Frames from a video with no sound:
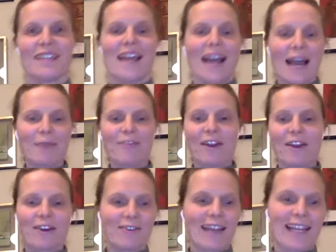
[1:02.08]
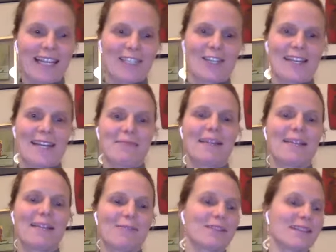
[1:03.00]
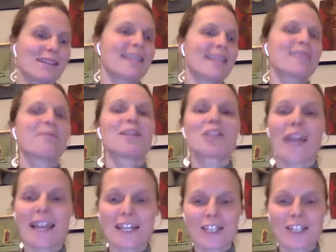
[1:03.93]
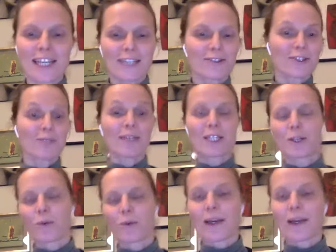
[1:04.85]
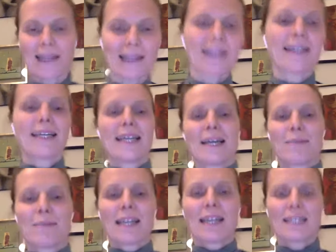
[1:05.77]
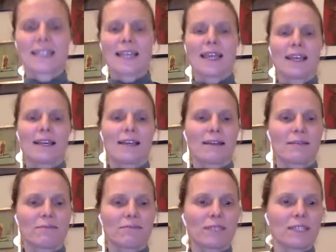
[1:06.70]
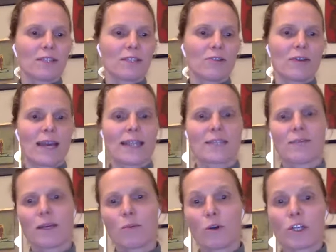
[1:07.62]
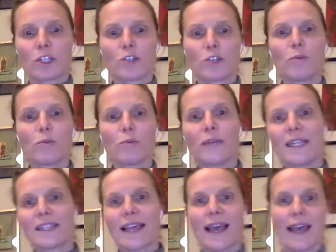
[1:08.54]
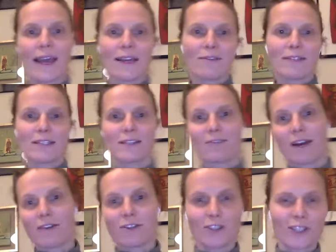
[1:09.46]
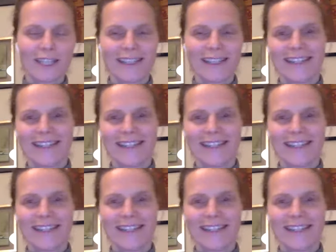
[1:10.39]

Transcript: I'm very well, actually. I mean, it's a bit challenging to switch quickly, but I think with the US, we are 1 or 2 weeks ahead with the virus.